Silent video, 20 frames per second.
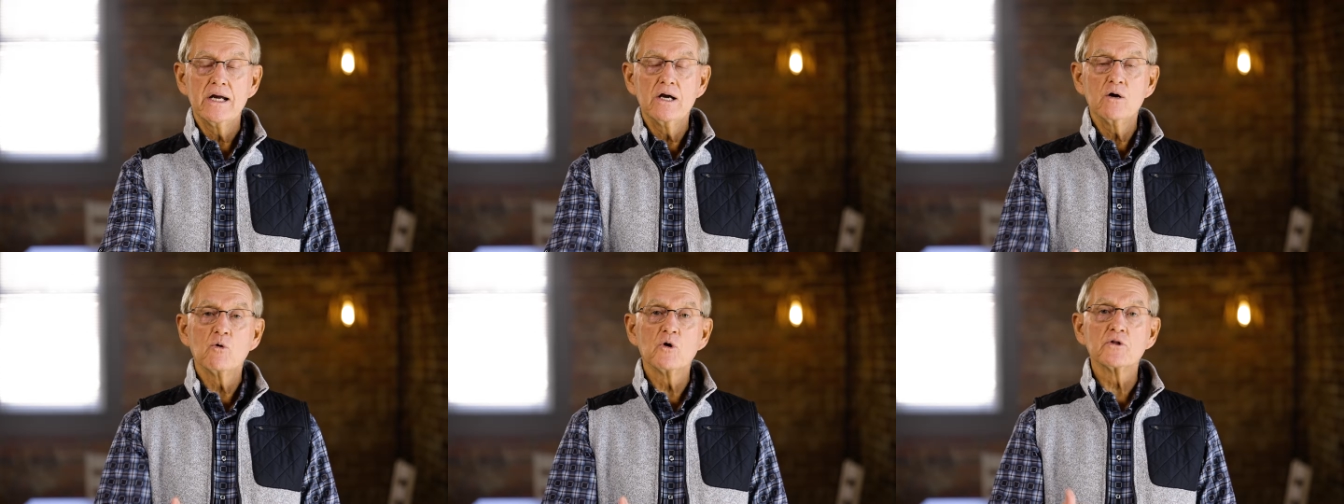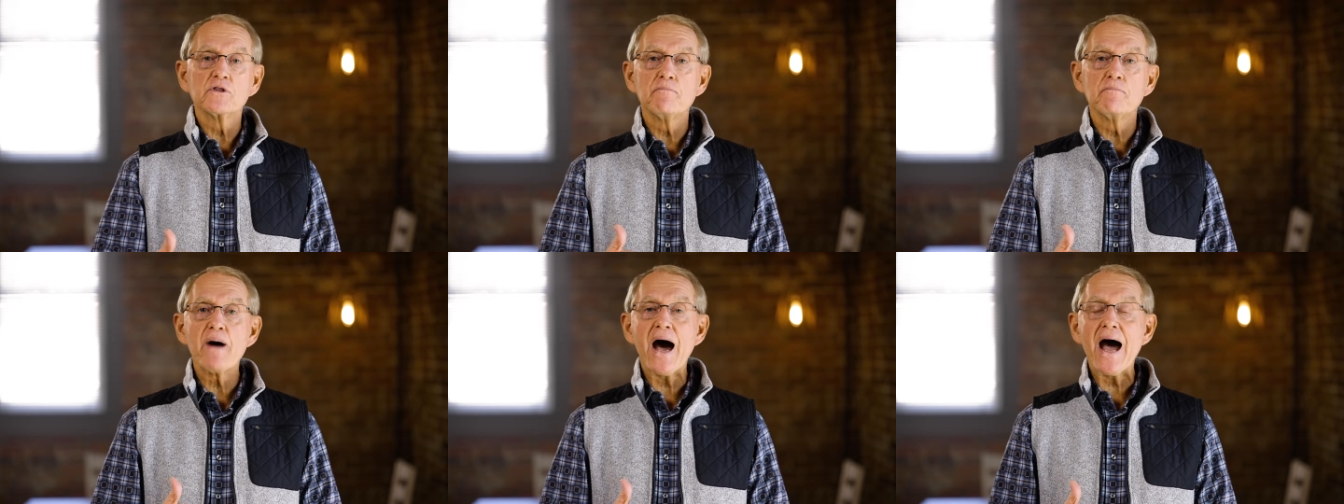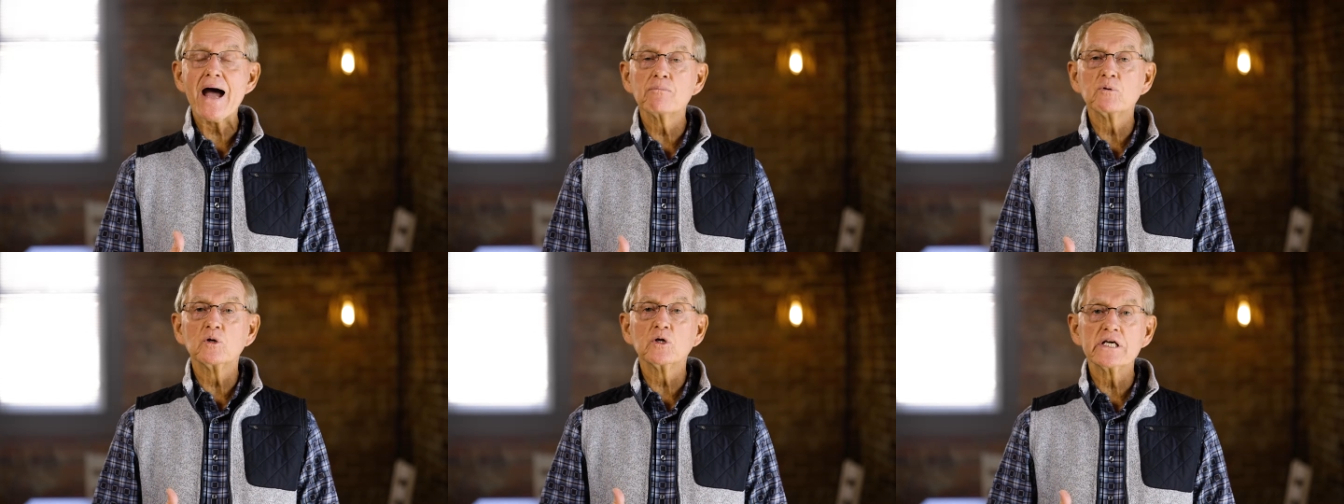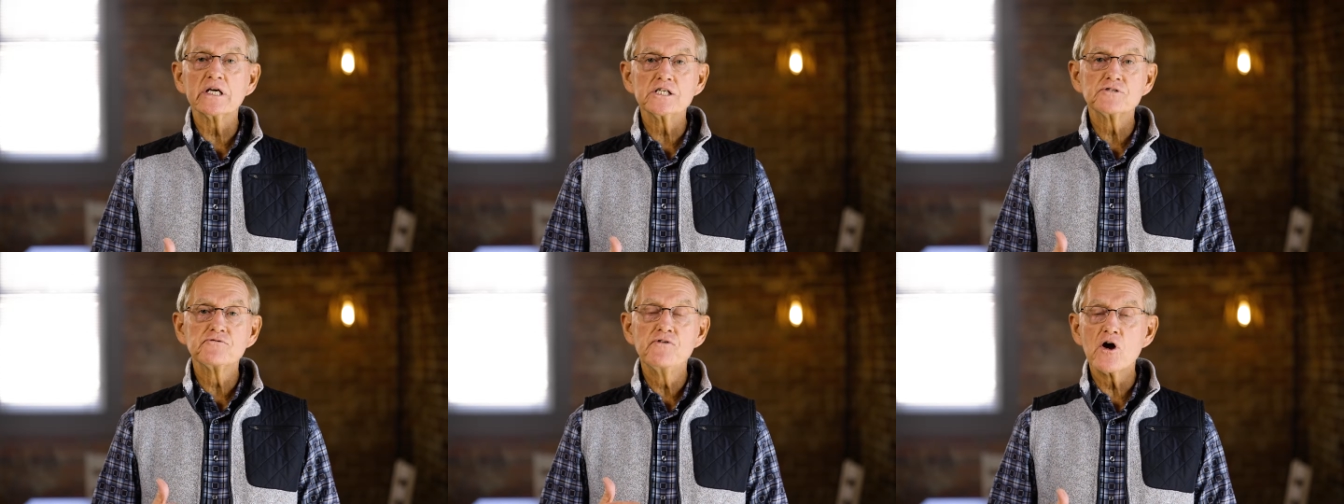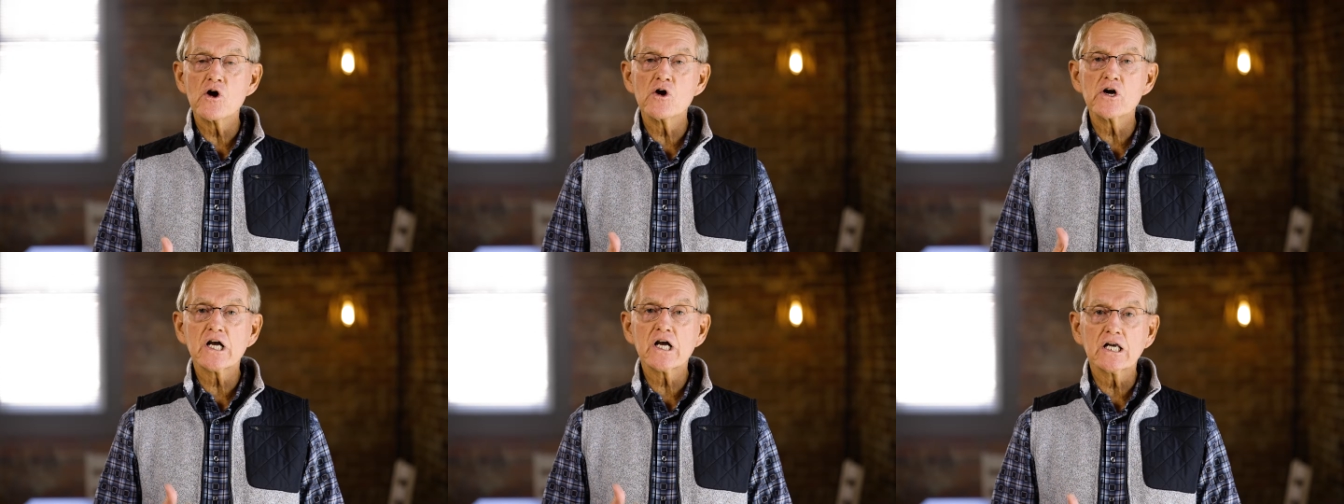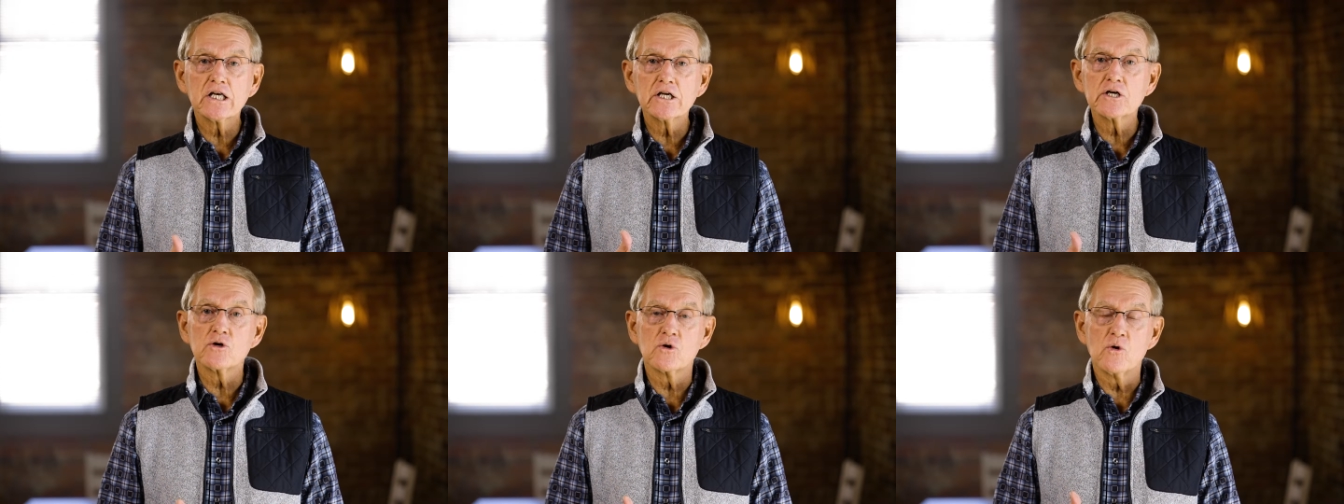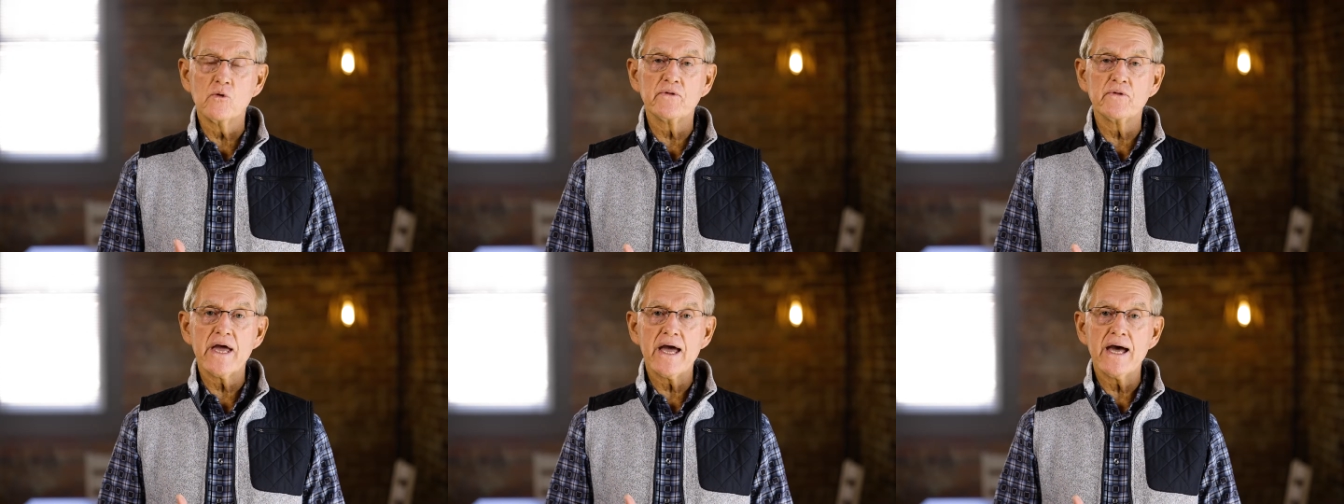Well, the Bible is very clear
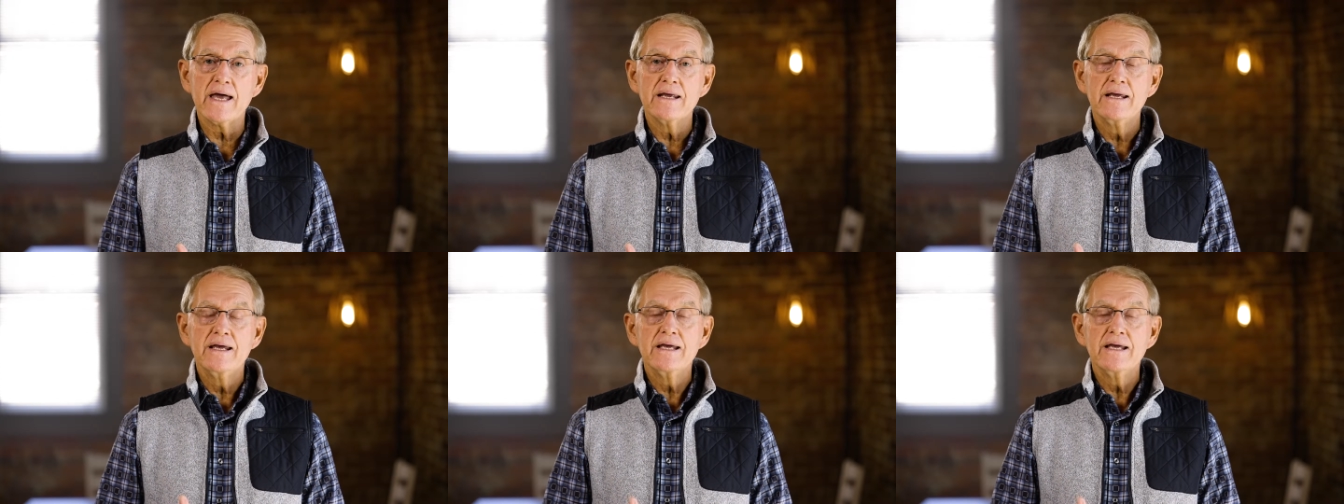on that.